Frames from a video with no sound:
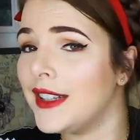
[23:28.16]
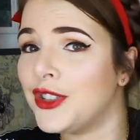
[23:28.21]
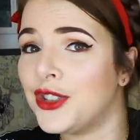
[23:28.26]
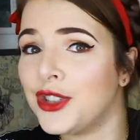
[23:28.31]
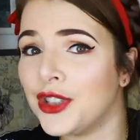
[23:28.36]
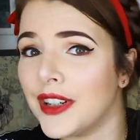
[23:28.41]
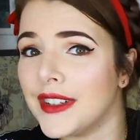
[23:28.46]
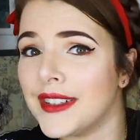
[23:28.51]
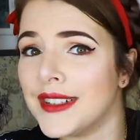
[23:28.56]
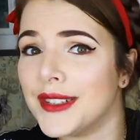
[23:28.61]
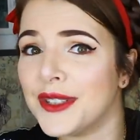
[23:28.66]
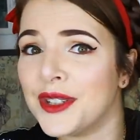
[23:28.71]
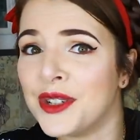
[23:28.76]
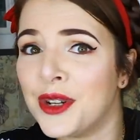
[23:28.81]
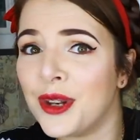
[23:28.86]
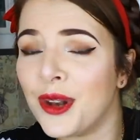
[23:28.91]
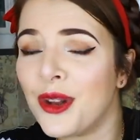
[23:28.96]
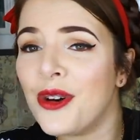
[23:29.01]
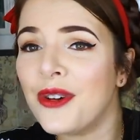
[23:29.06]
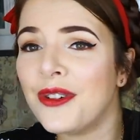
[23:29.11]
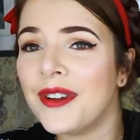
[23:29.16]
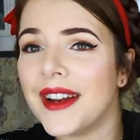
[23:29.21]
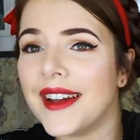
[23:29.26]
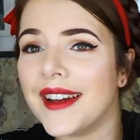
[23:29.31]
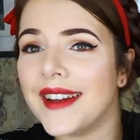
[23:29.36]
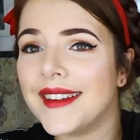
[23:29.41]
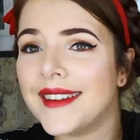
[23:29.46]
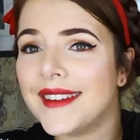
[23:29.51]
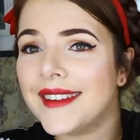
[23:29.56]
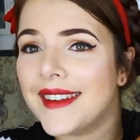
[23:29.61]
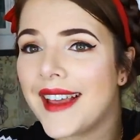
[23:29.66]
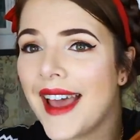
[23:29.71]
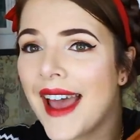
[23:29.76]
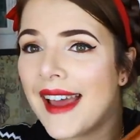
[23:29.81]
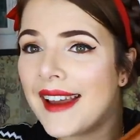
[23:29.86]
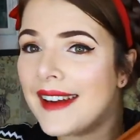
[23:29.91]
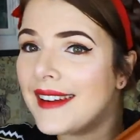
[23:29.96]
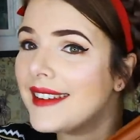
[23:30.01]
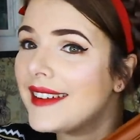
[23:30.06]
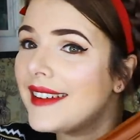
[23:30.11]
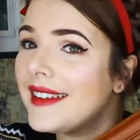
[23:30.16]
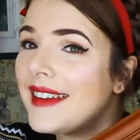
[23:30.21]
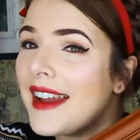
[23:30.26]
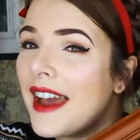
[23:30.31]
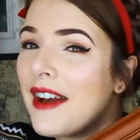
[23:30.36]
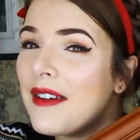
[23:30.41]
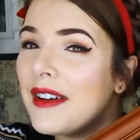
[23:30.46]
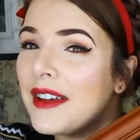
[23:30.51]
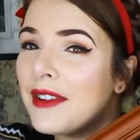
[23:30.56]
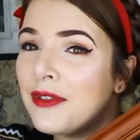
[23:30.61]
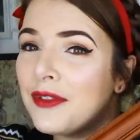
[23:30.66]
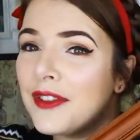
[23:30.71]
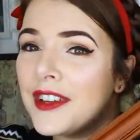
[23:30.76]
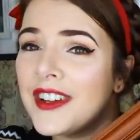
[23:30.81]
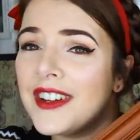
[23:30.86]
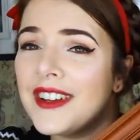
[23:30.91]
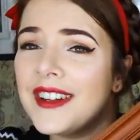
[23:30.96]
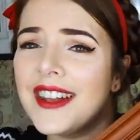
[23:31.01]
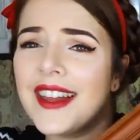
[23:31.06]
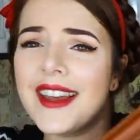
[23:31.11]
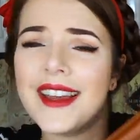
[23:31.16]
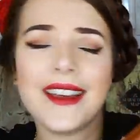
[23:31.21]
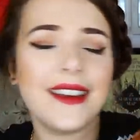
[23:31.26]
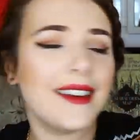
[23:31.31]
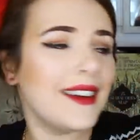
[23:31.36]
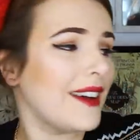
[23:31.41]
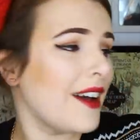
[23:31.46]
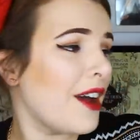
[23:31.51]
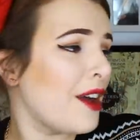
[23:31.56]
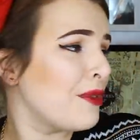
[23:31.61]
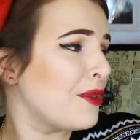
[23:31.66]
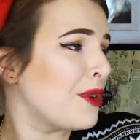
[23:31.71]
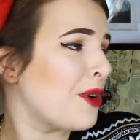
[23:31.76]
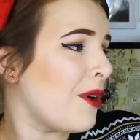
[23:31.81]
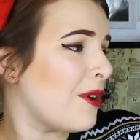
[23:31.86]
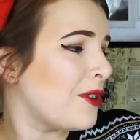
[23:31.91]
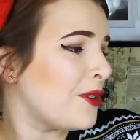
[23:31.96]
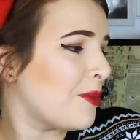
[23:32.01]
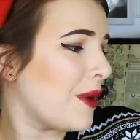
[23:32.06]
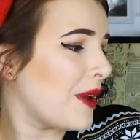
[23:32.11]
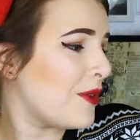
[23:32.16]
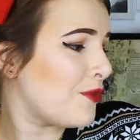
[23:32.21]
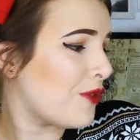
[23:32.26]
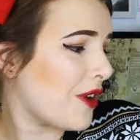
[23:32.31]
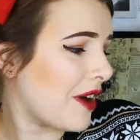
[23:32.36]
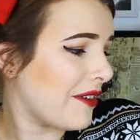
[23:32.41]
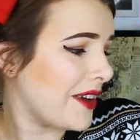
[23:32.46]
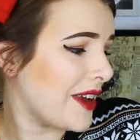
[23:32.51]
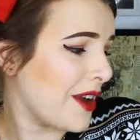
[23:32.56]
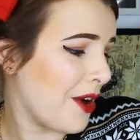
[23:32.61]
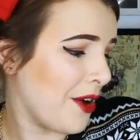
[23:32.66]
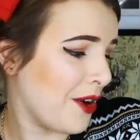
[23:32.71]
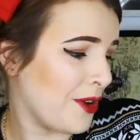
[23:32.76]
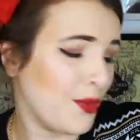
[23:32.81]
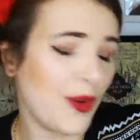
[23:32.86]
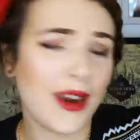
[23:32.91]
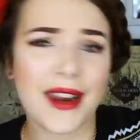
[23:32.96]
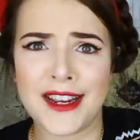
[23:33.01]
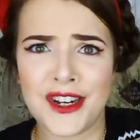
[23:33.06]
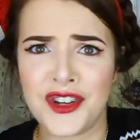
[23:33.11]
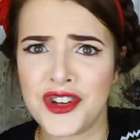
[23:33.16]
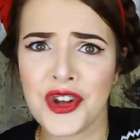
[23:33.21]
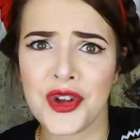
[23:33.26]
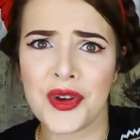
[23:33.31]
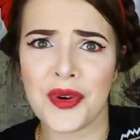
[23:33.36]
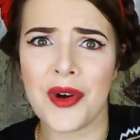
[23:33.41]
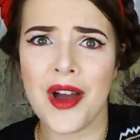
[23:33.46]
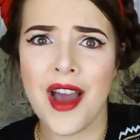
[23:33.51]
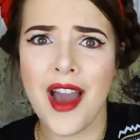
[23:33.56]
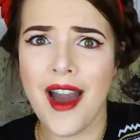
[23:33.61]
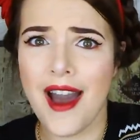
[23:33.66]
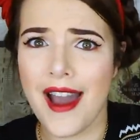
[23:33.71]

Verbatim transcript: It's just glorious, and now I feel like I've got my very own, well, I do.